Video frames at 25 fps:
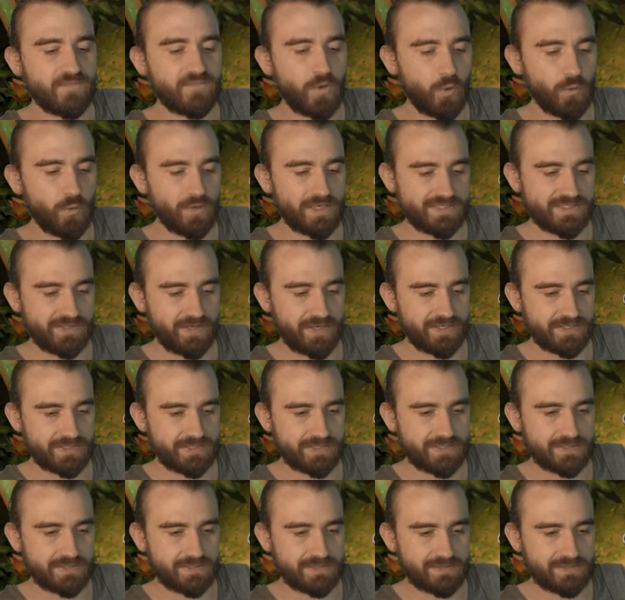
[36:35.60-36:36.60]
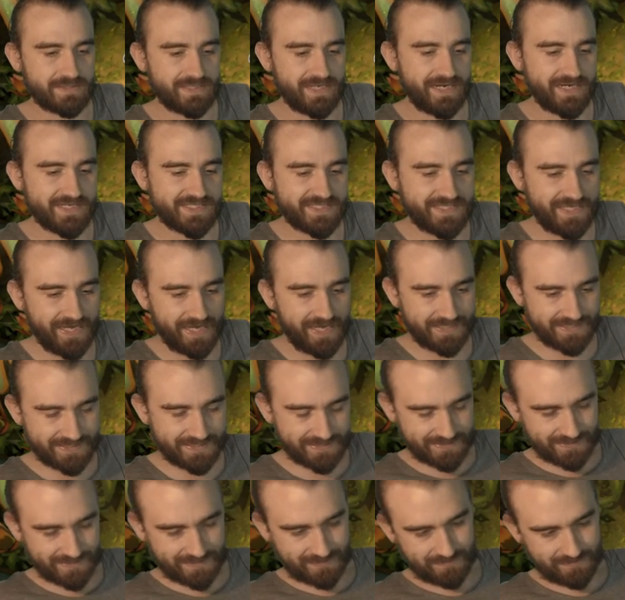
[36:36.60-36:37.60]
Oh, there's the agent. There's the
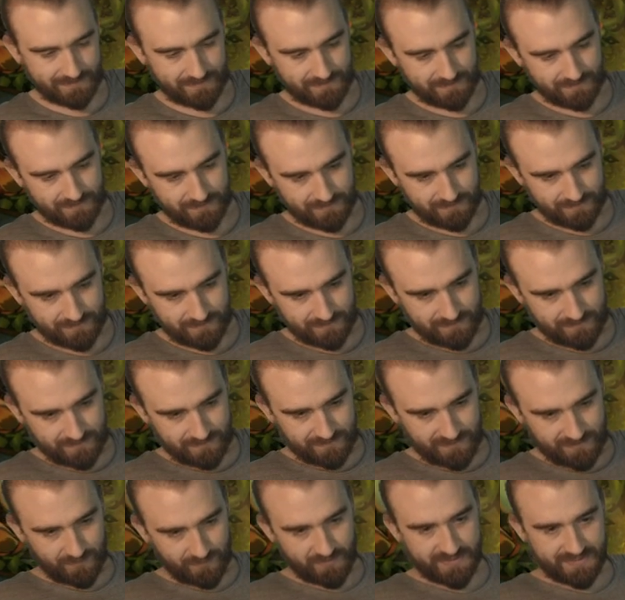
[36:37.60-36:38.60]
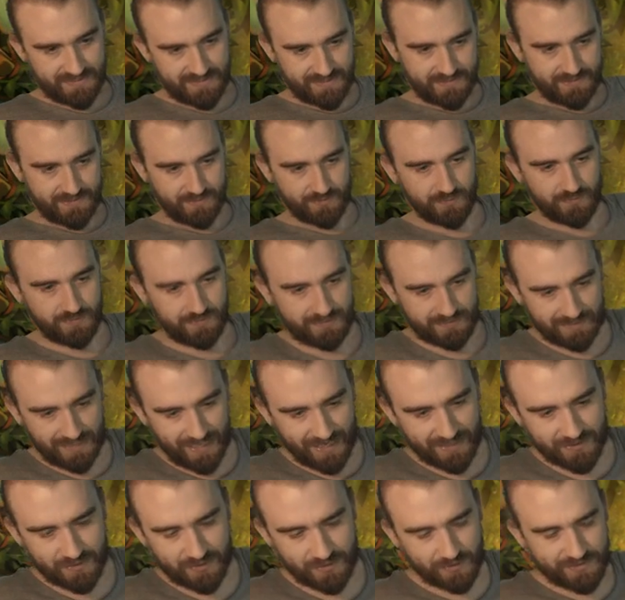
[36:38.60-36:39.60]
agent! I just need to...
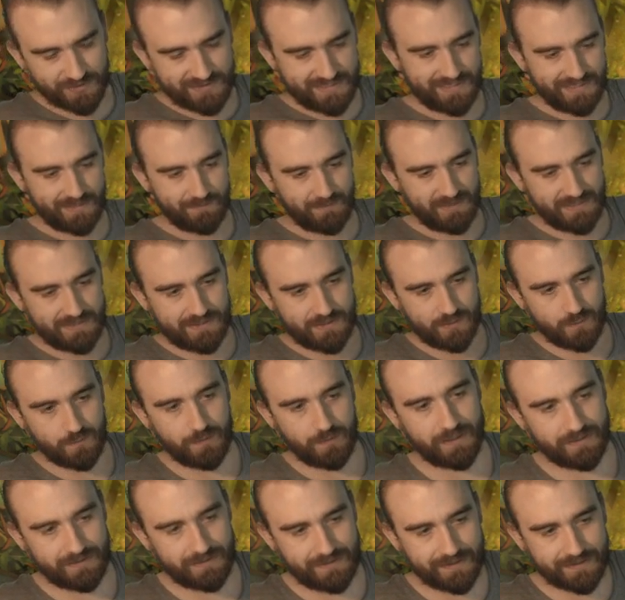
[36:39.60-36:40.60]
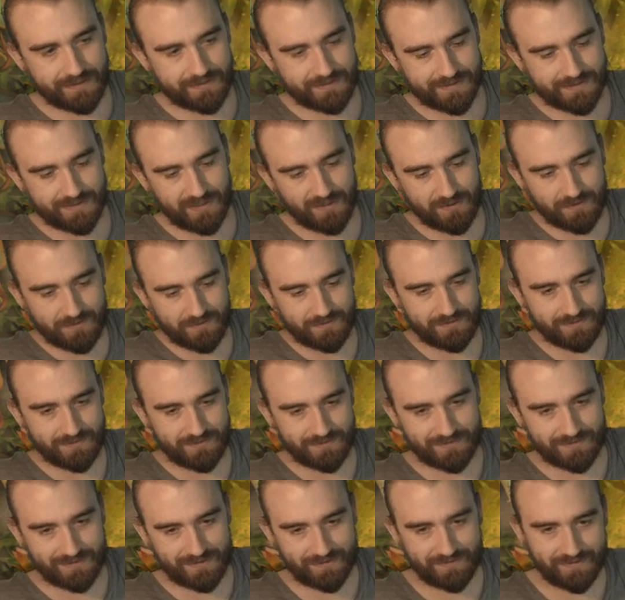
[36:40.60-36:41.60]
Ah, don't kill my two mom lich. No,
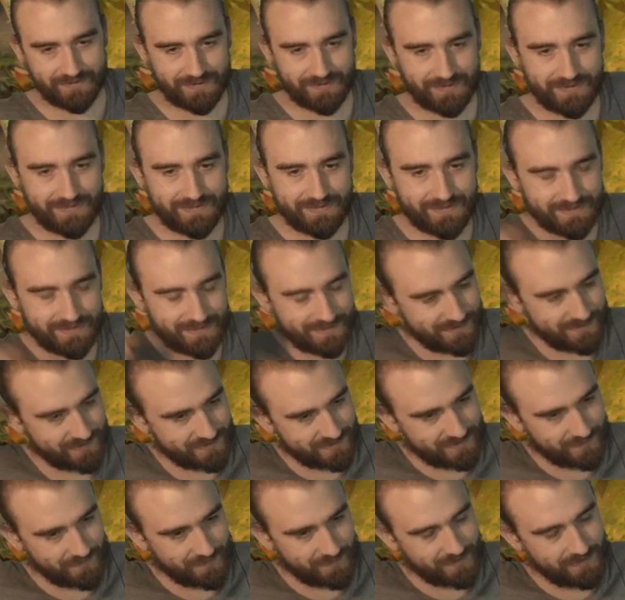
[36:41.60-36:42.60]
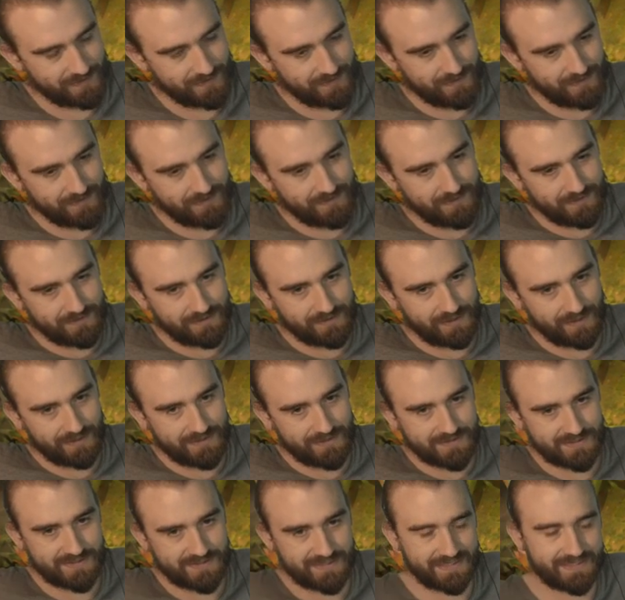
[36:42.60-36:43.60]
I don't need to discard it. Okay,
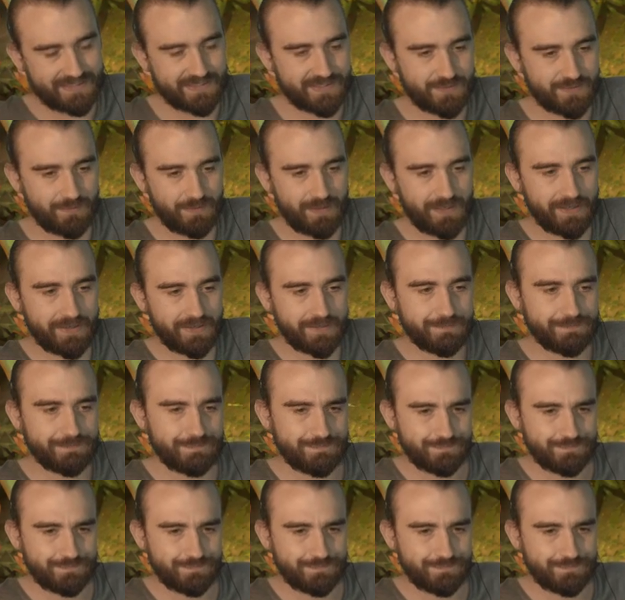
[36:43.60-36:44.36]
Stitcher's Supplier.